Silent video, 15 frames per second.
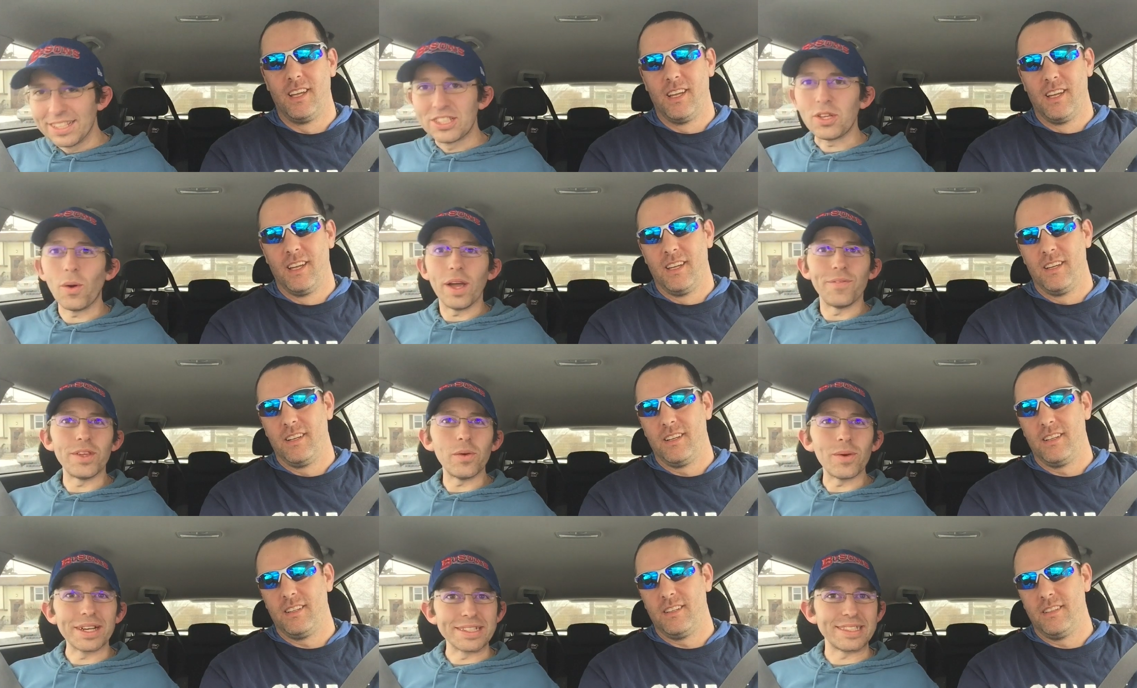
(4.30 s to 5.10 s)
Speaker 1: So if
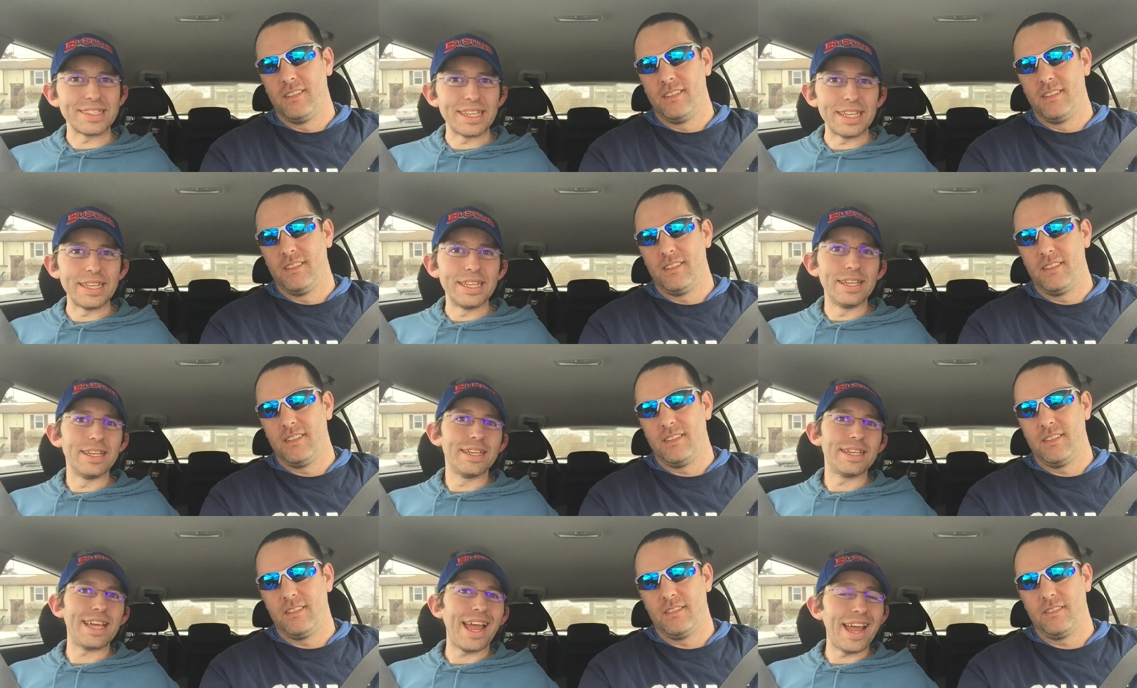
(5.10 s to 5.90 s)
you want to see
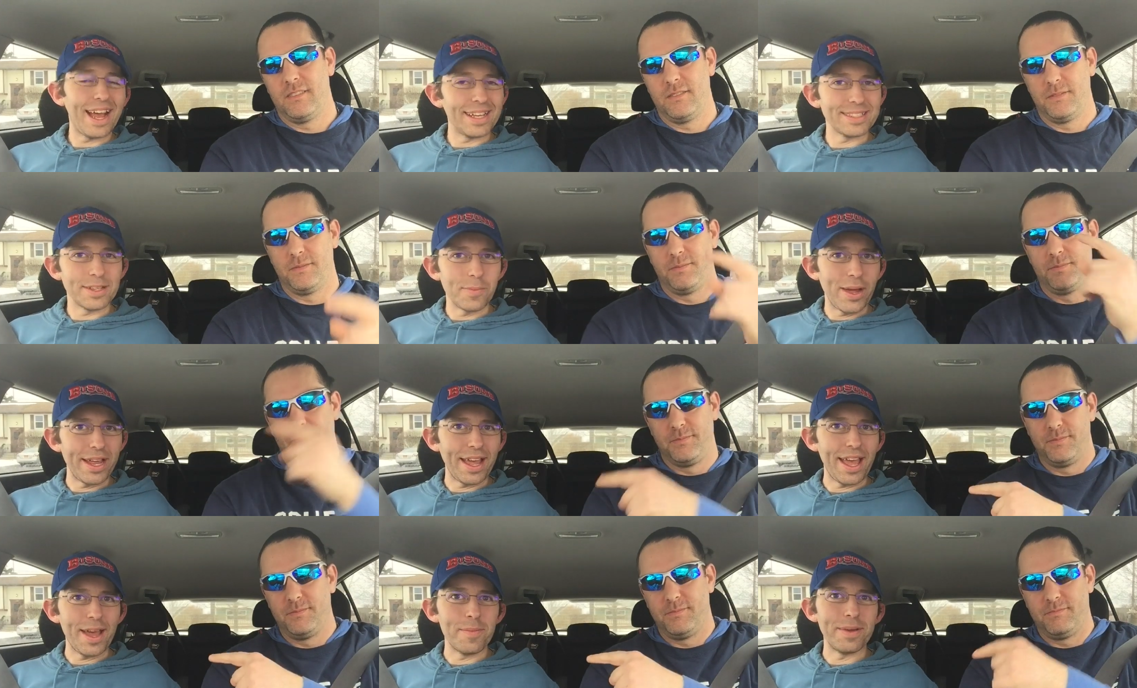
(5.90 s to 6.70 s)
Chaos and
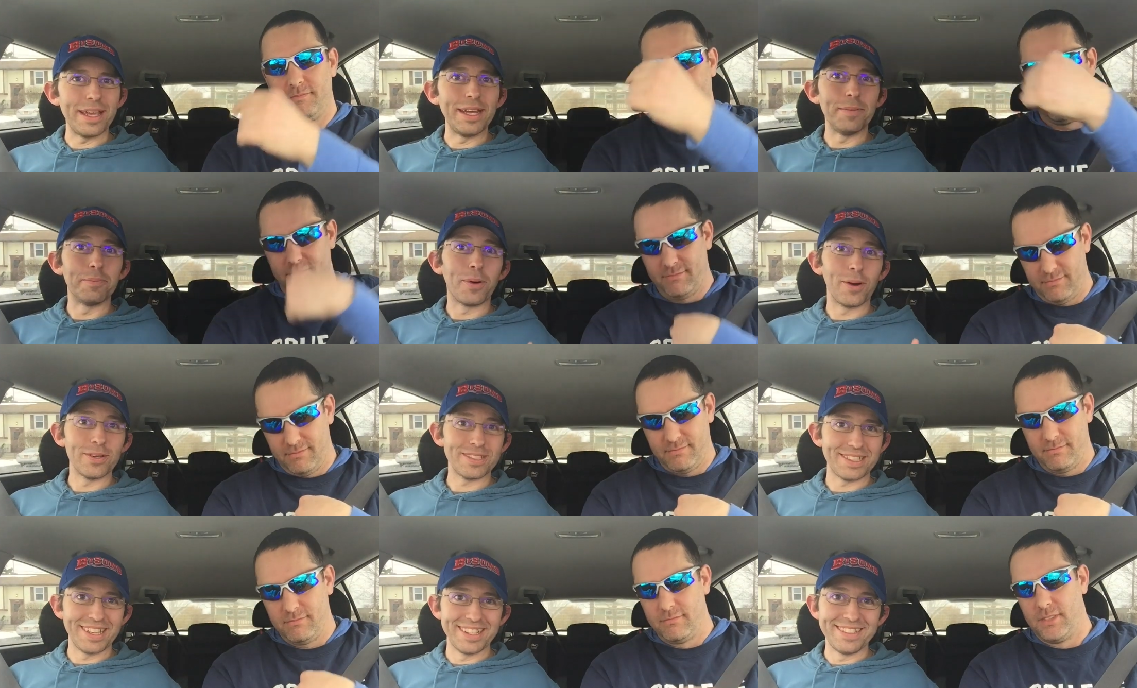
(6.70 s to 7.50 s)
Mayhem in
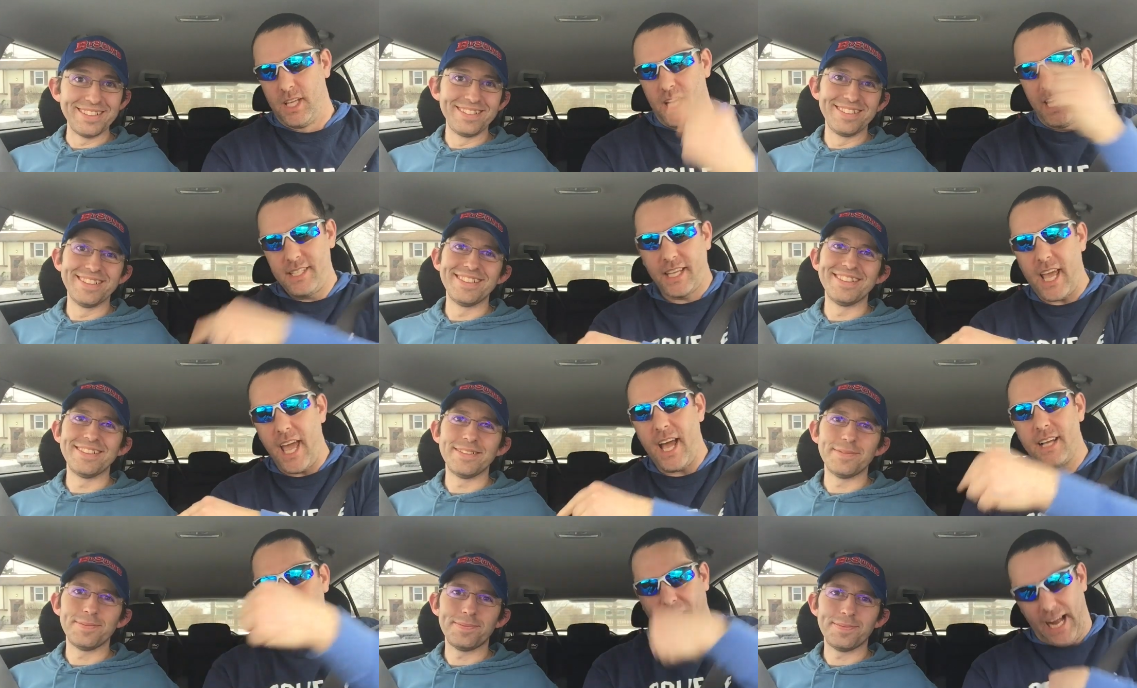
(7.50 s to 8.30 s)
person... He's
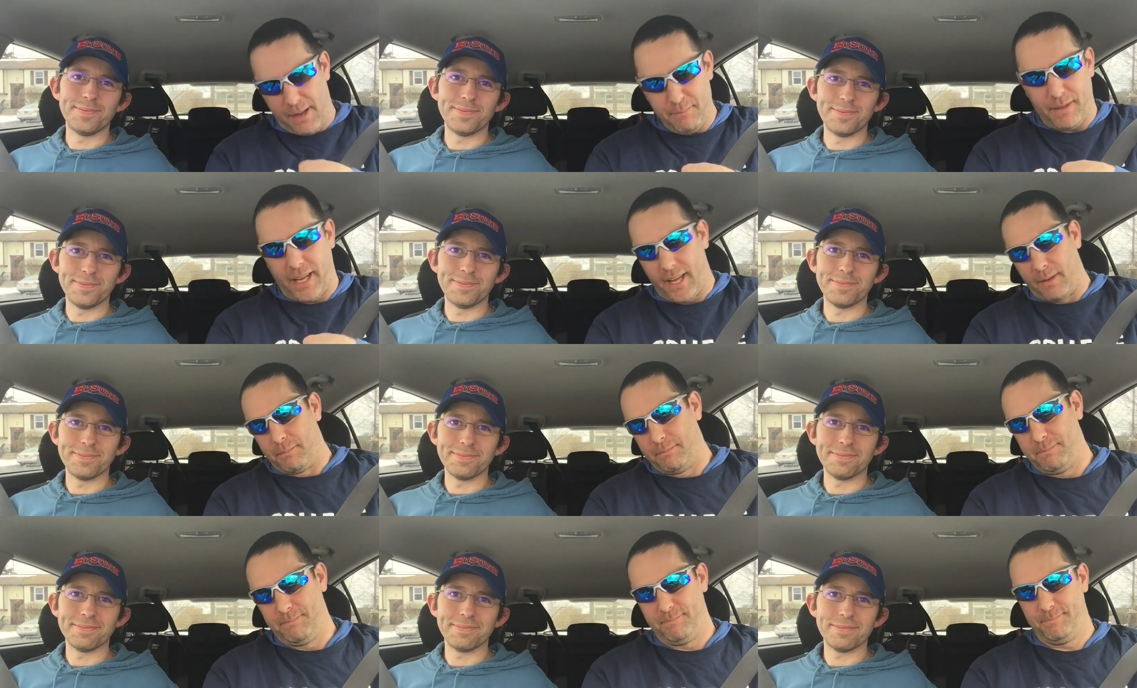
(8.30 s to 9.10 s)
Chaos, I'm Mayhem.
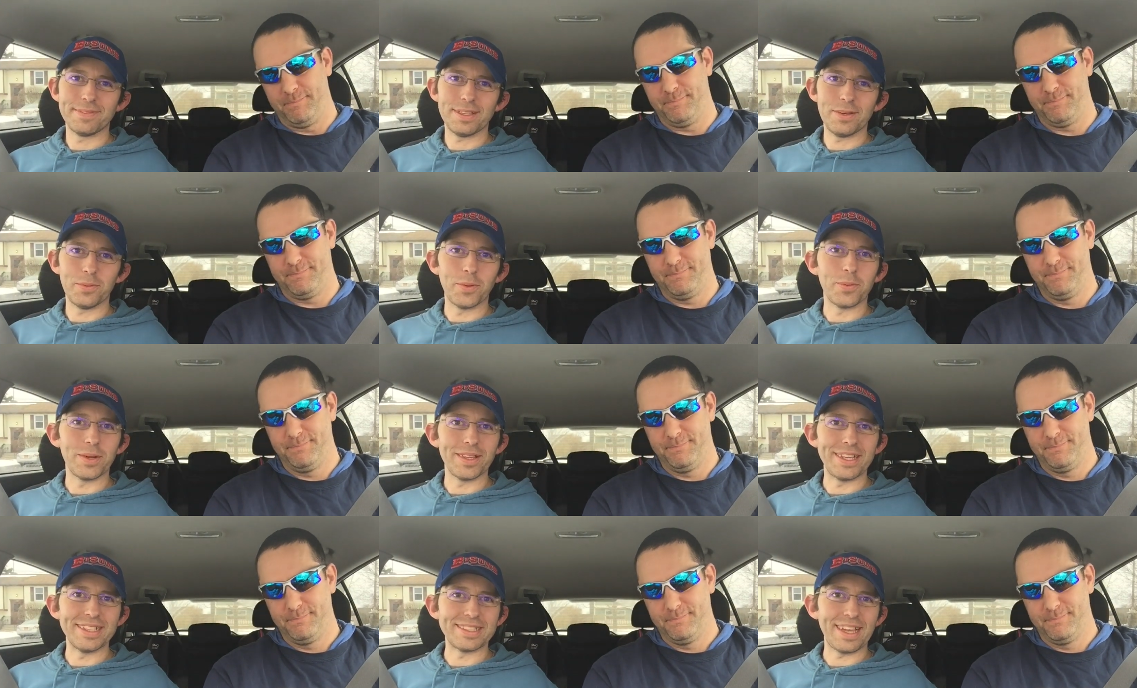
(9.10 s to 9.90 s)
We're
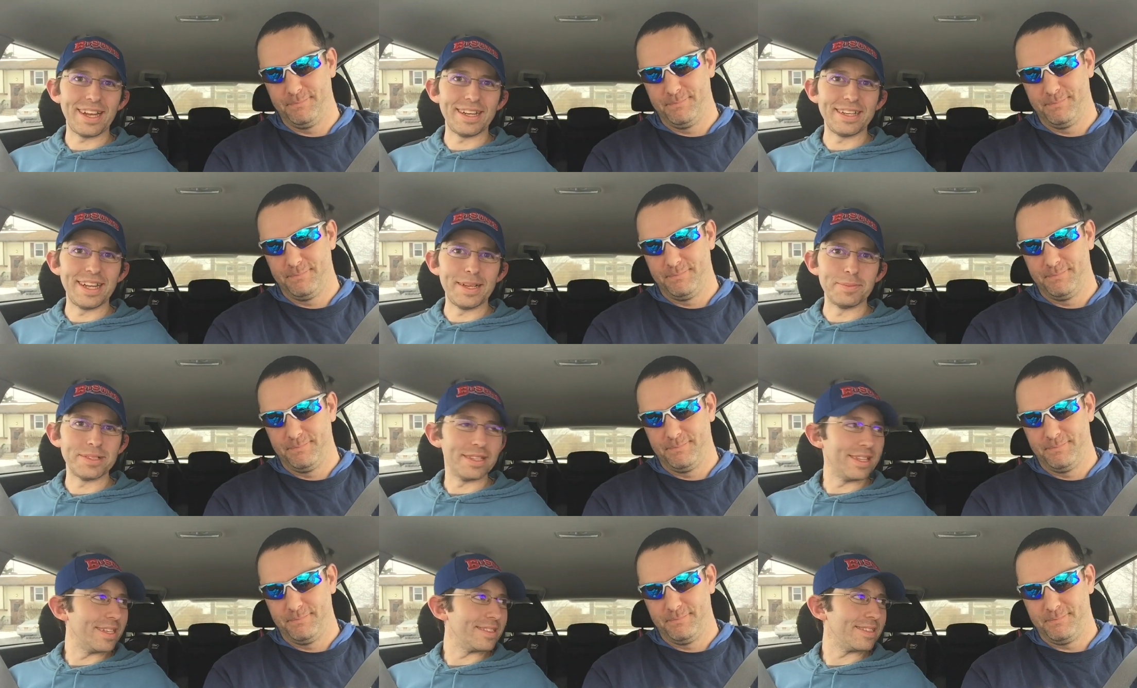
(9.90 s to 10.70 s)
really assigning names
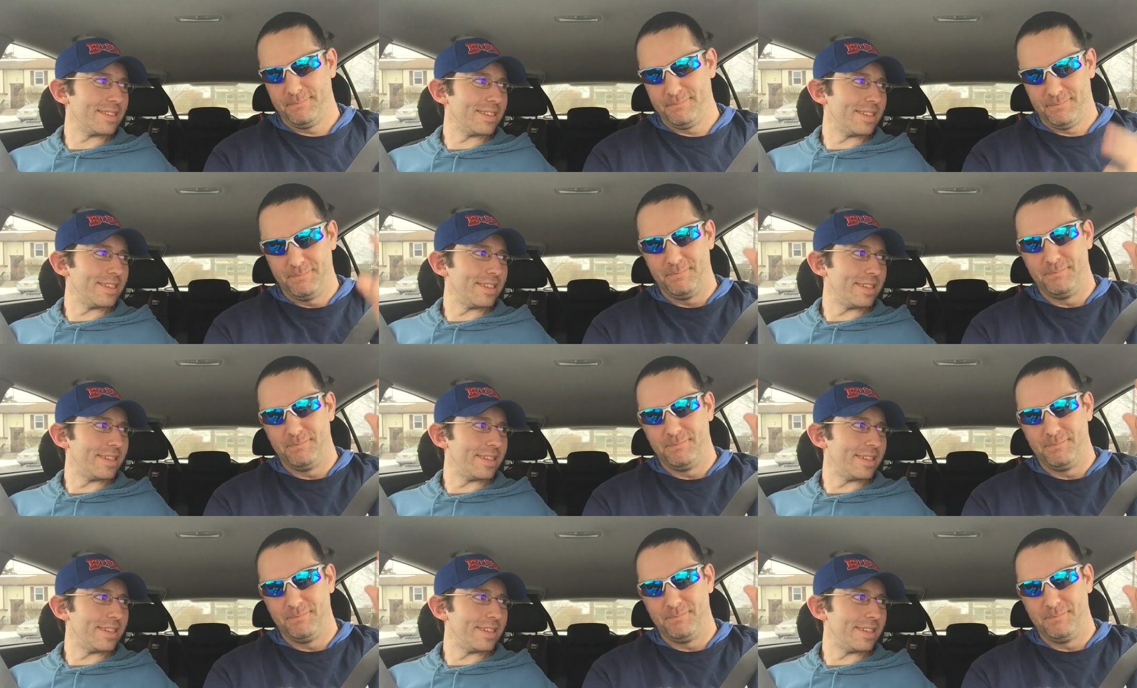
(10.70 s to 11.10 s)
to this?